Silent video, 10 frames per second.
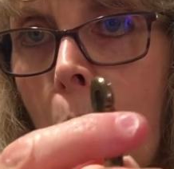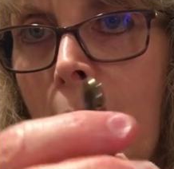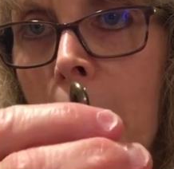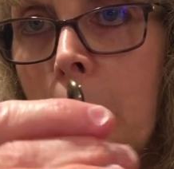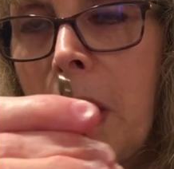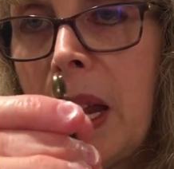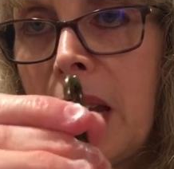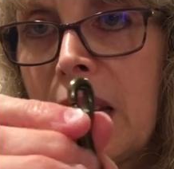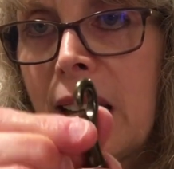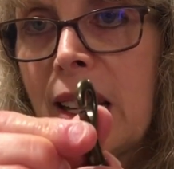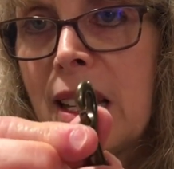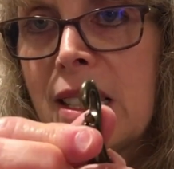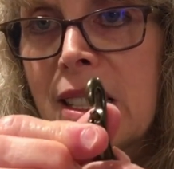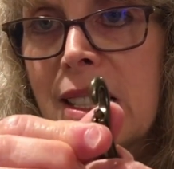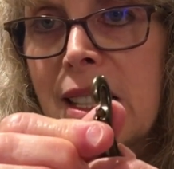well-made, and they
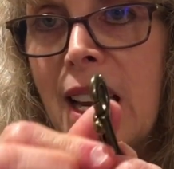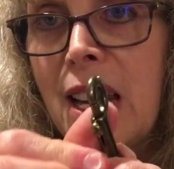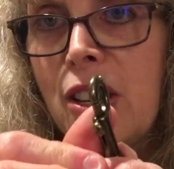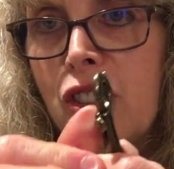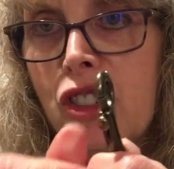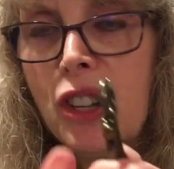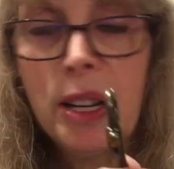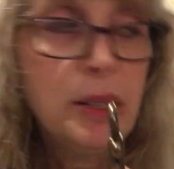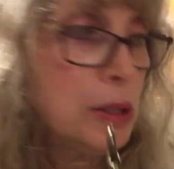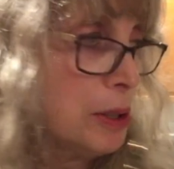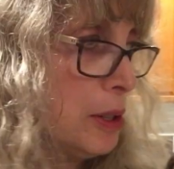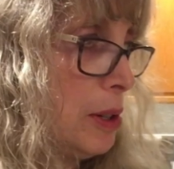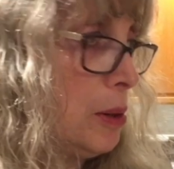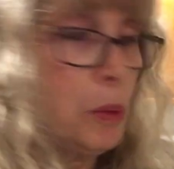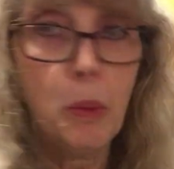stay shut
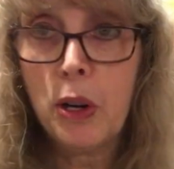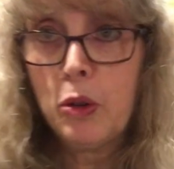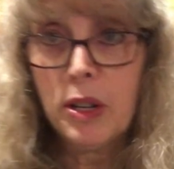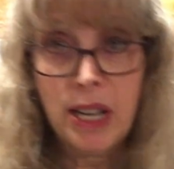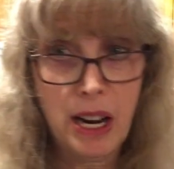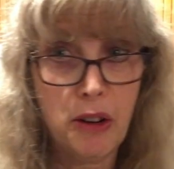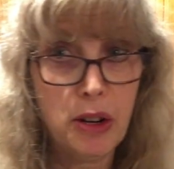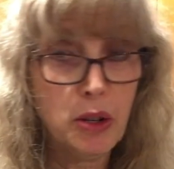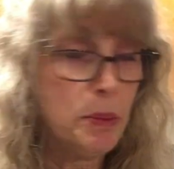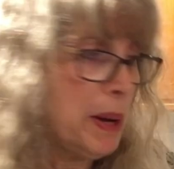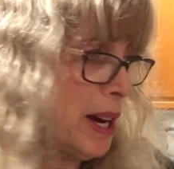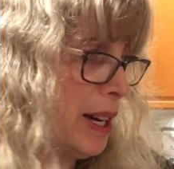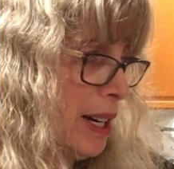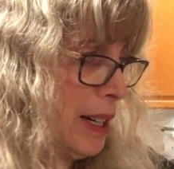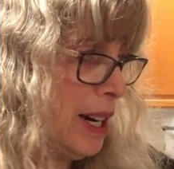when you're carrying your bag
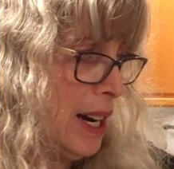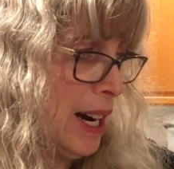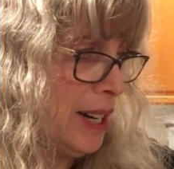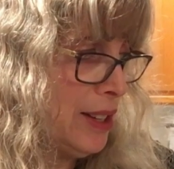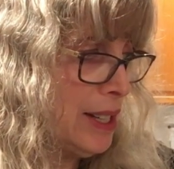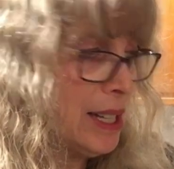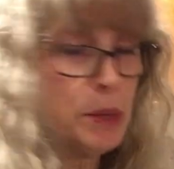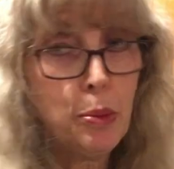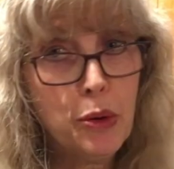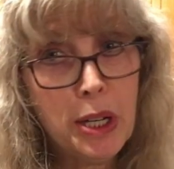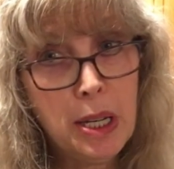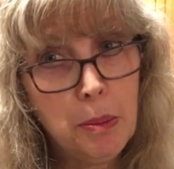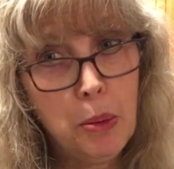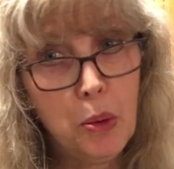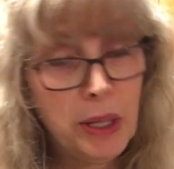in. I think that's pretty
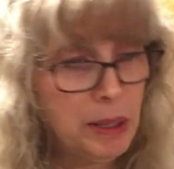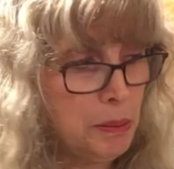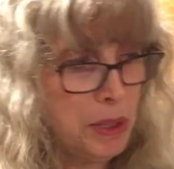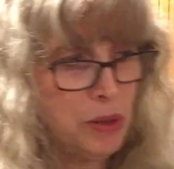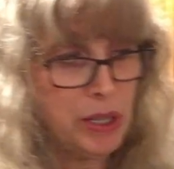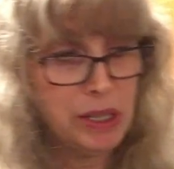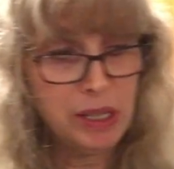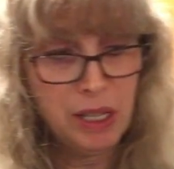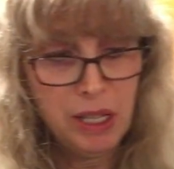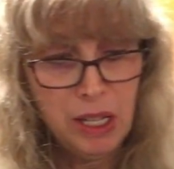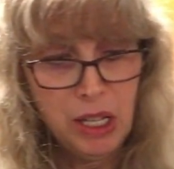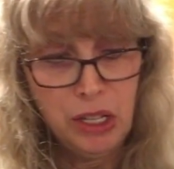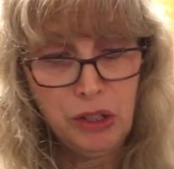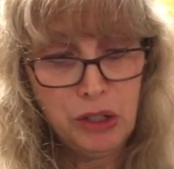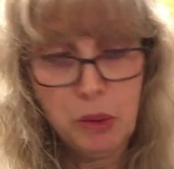important because
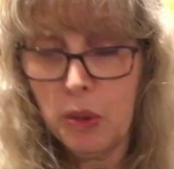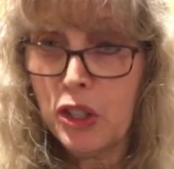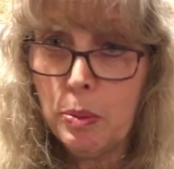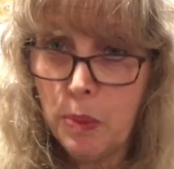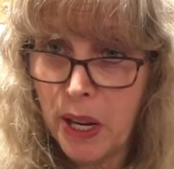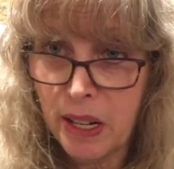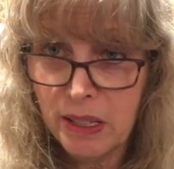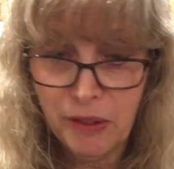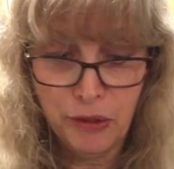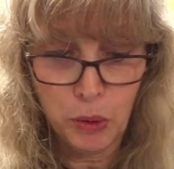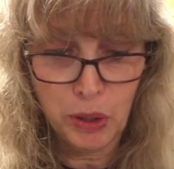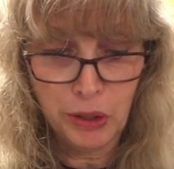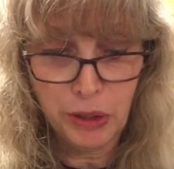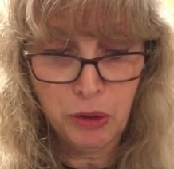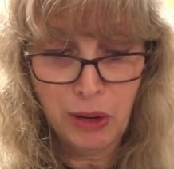you don't want your bag to fall on
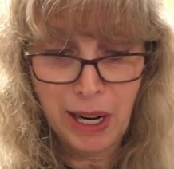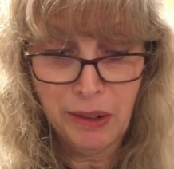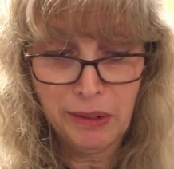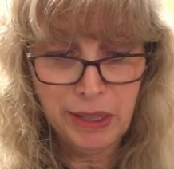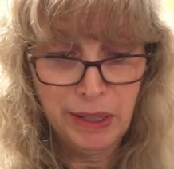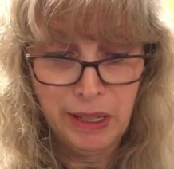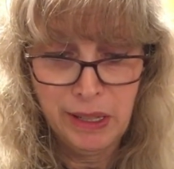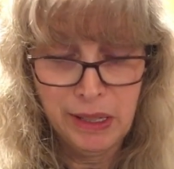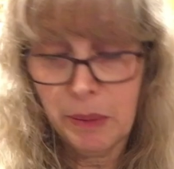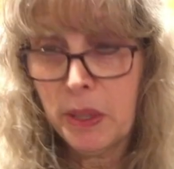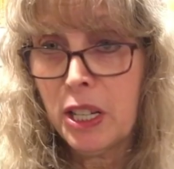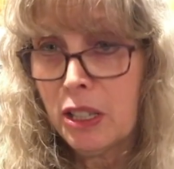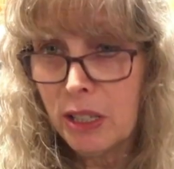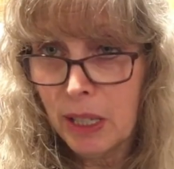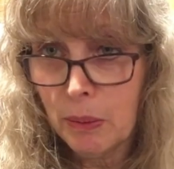the ground. Something
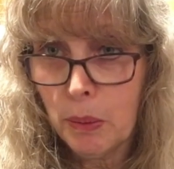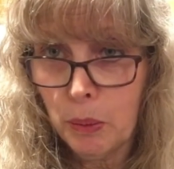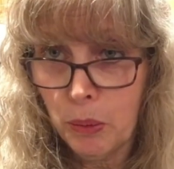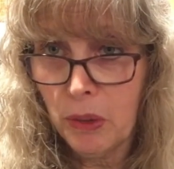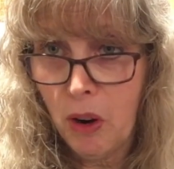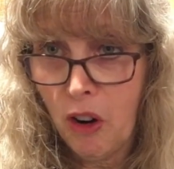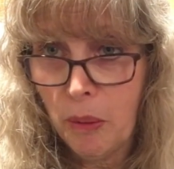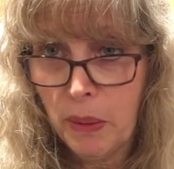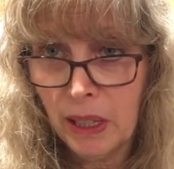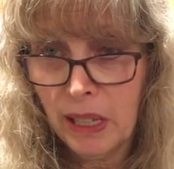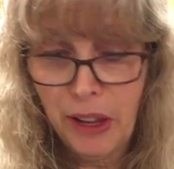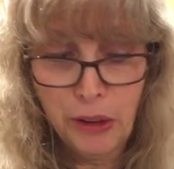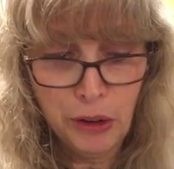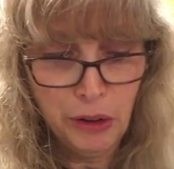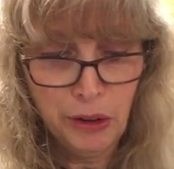could harm the
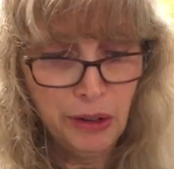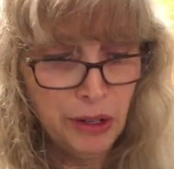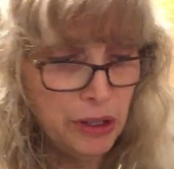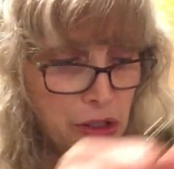leather. You